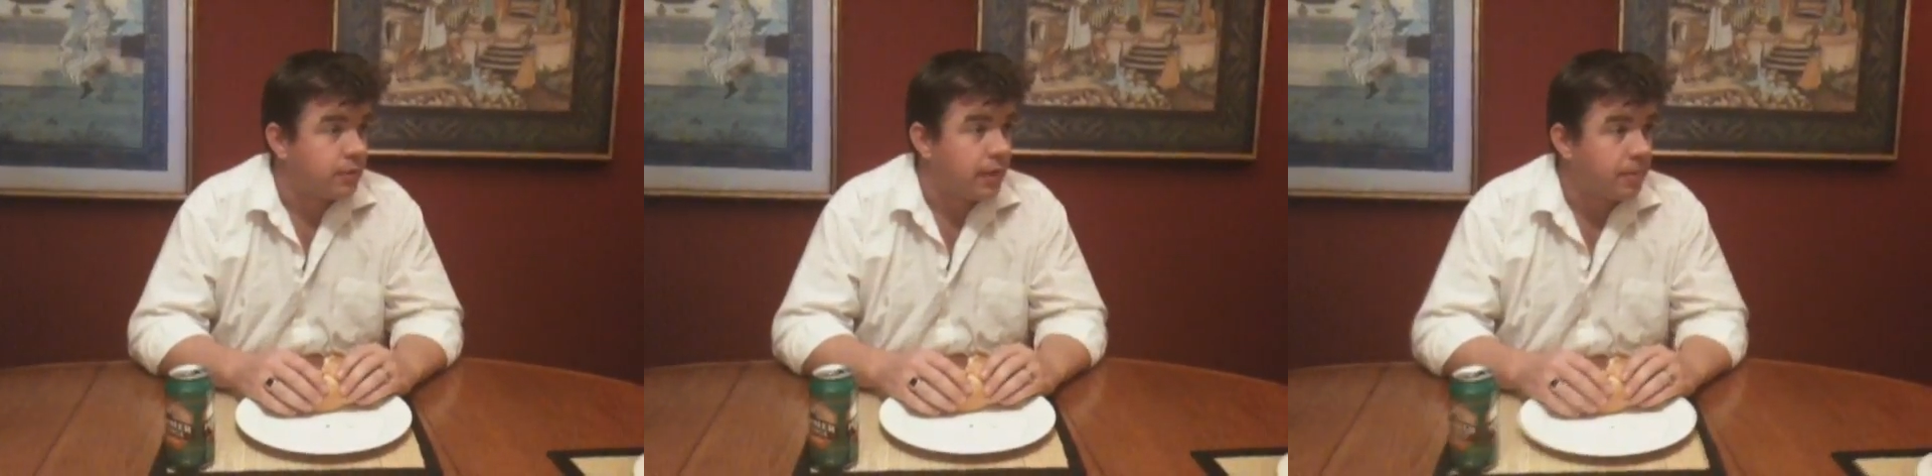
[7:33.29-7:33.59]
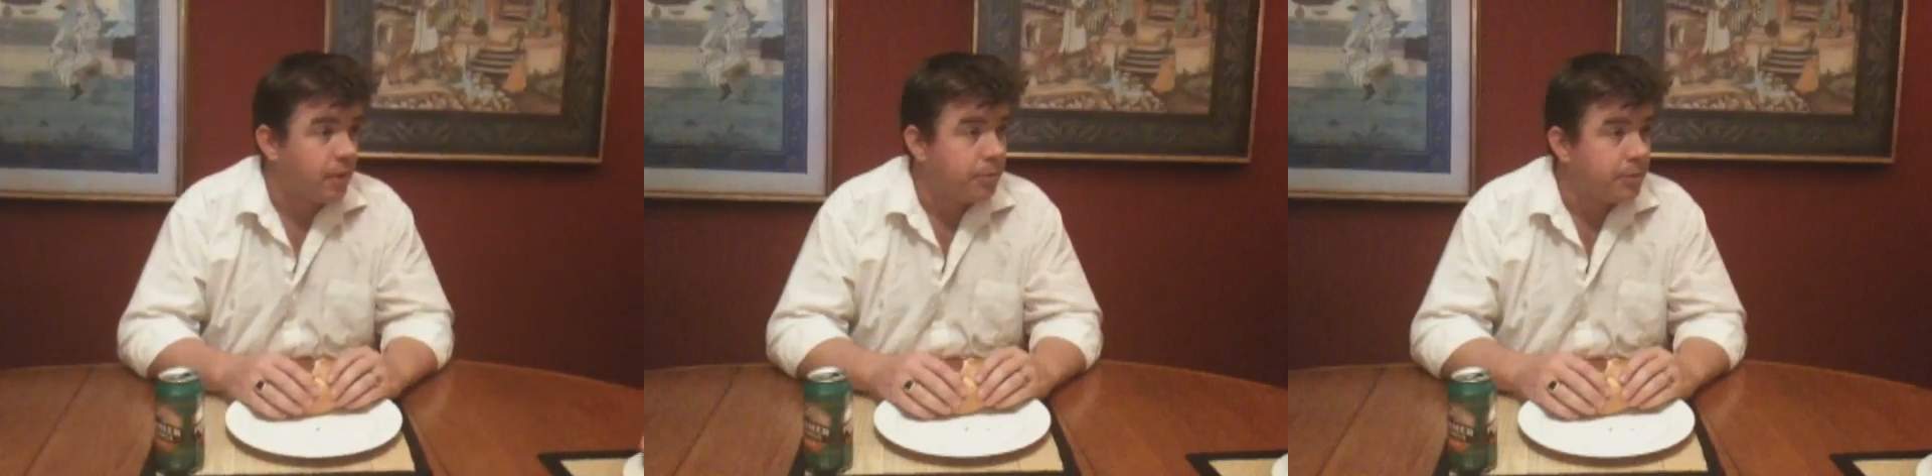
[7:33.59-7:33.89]
all
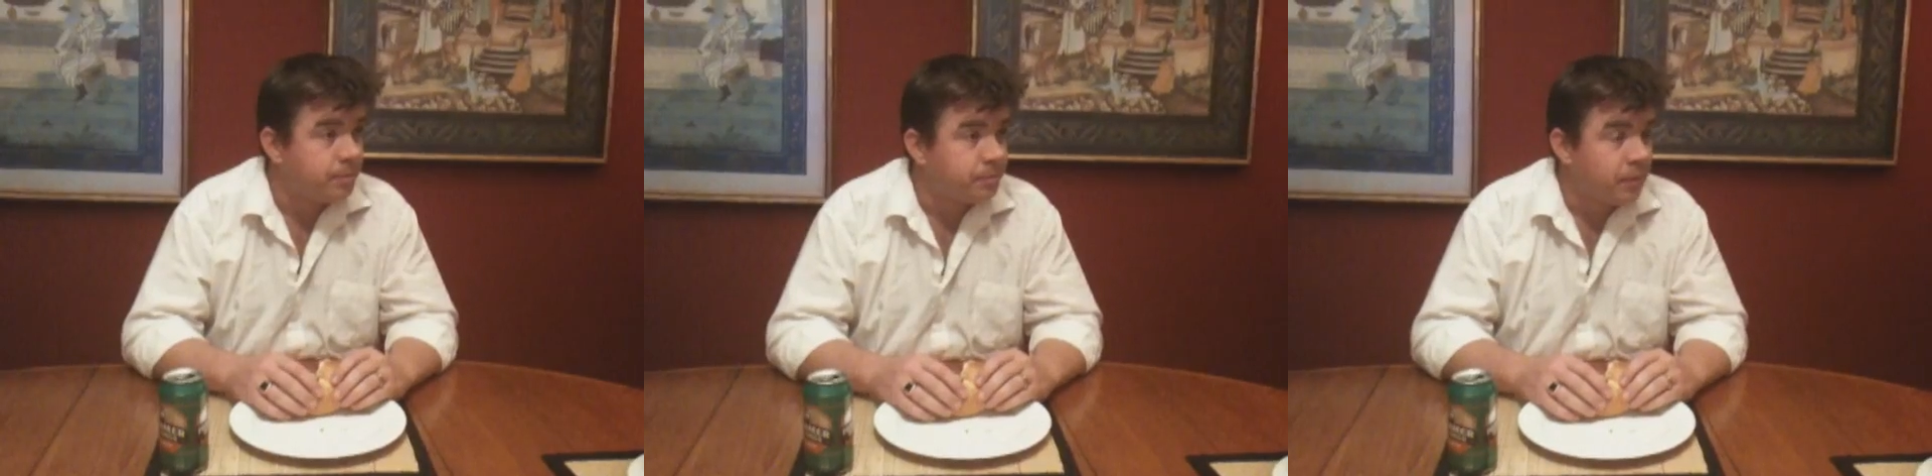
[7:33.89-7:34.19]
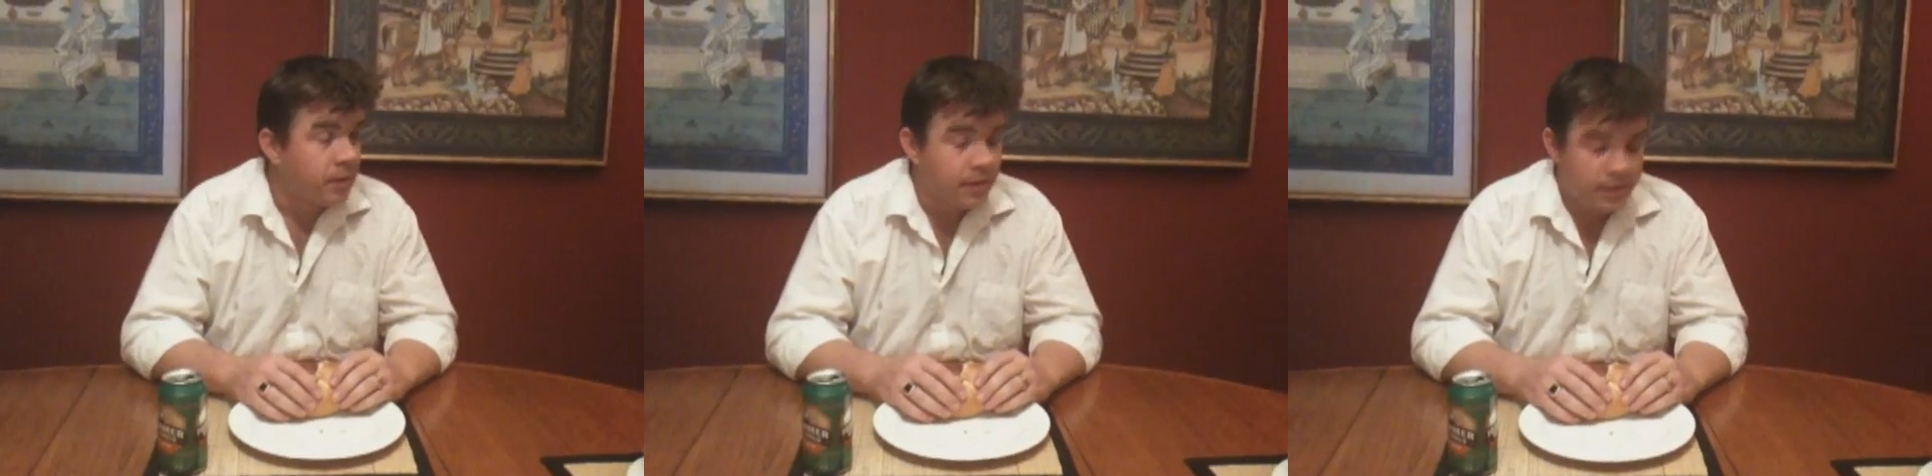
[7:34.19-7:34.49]
around Melbourne.
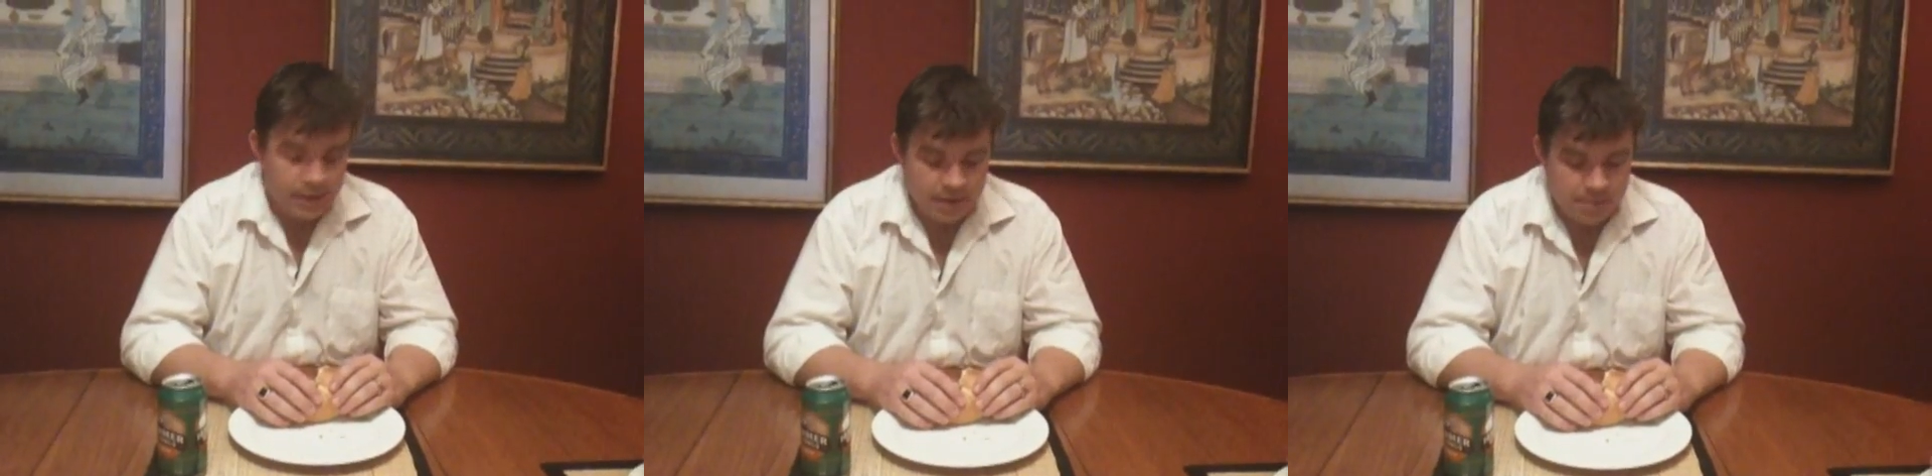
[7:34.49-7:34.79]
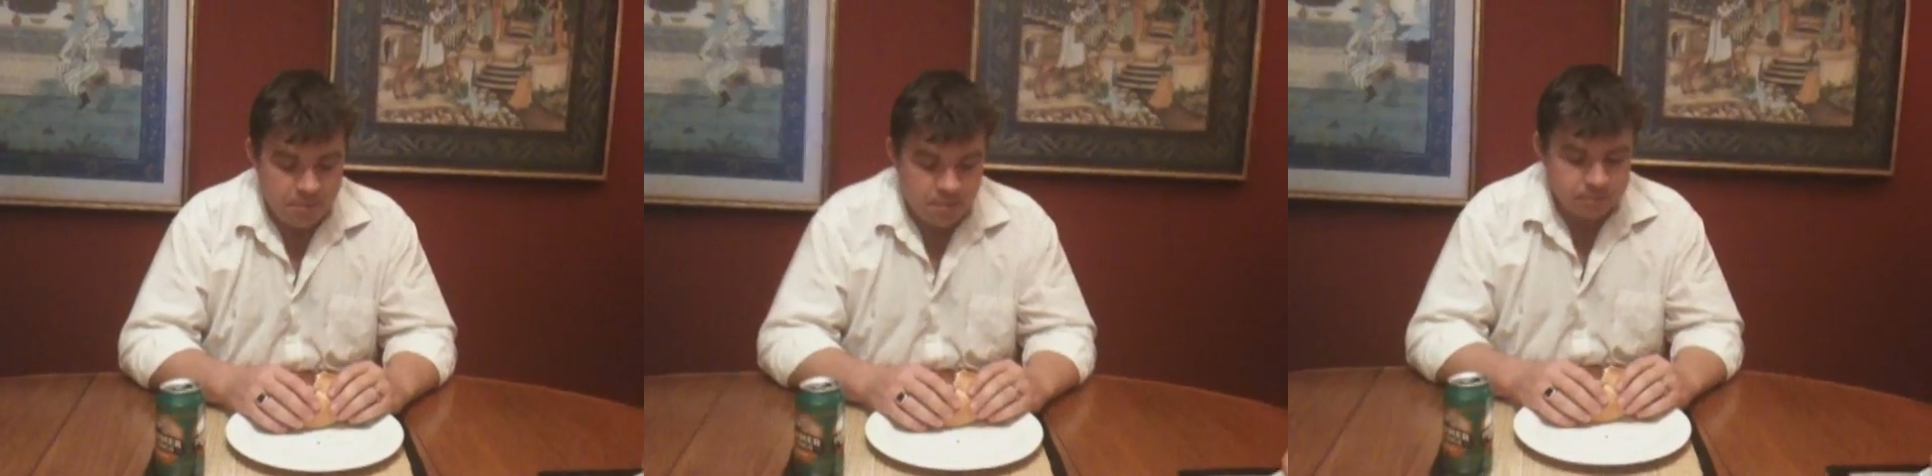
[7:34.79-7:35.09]

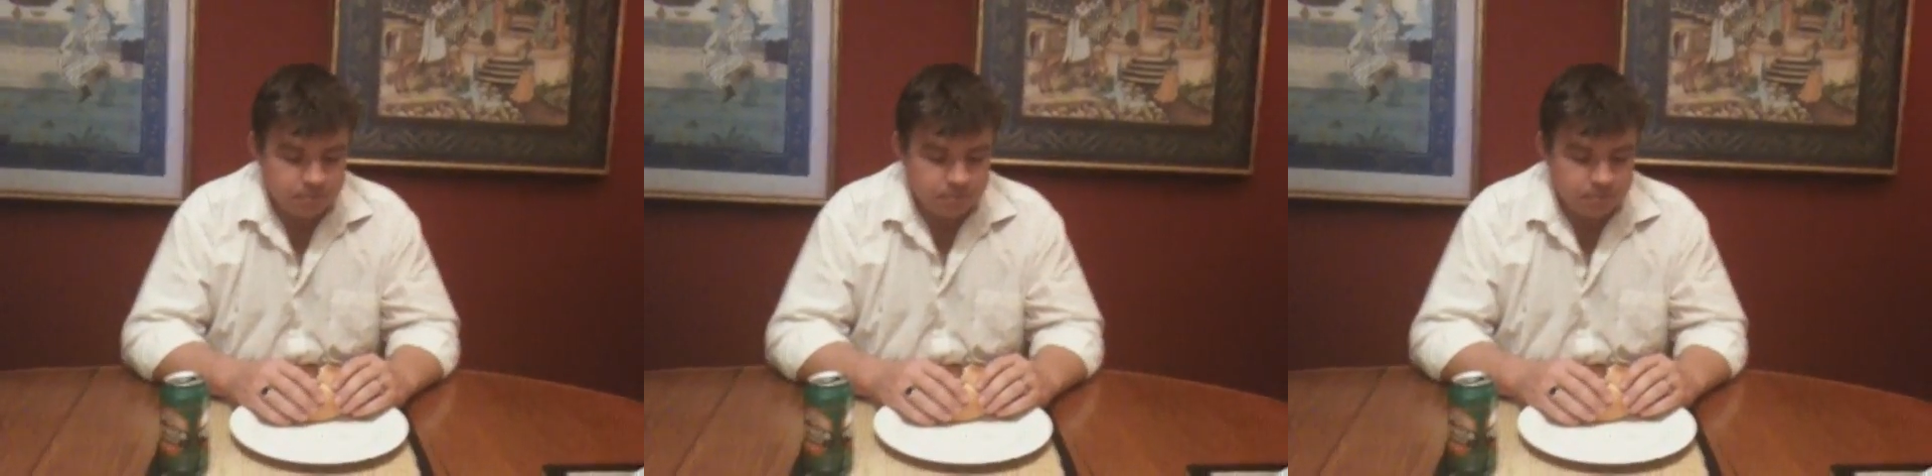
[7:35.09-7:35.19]
Mm-hmm.